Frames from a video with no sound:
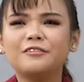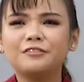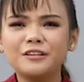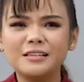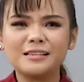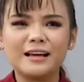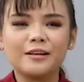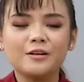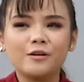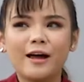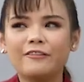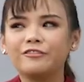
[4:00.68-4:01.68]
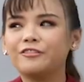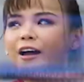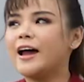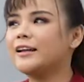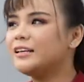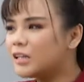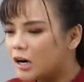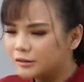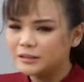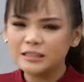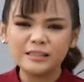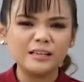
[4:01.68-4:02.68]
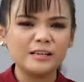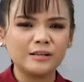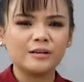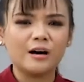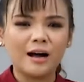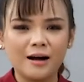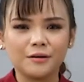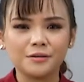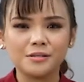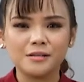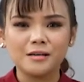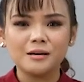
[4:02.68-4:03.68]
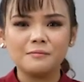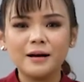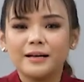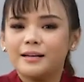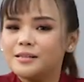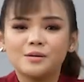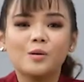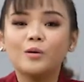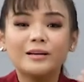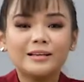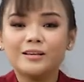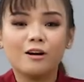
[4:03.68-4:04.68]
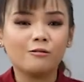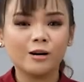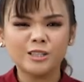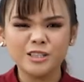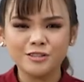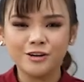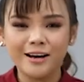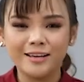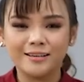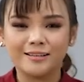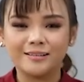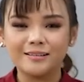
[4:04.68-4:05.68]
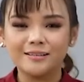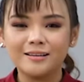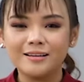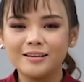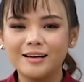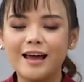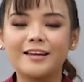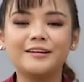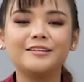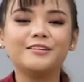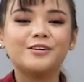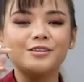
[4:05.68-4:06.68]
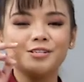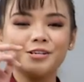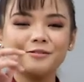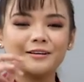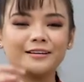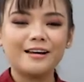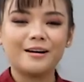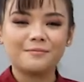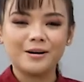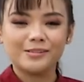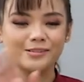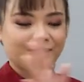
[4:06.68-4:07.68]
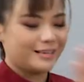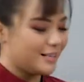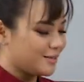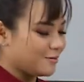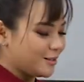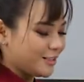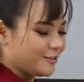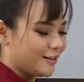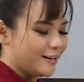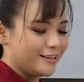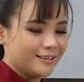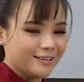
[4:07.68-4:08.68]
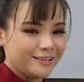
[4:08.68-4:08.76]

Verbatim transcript: feels like you have helicopter in your house, but it's only your washer dryer. And don't you worry about this washer dryer.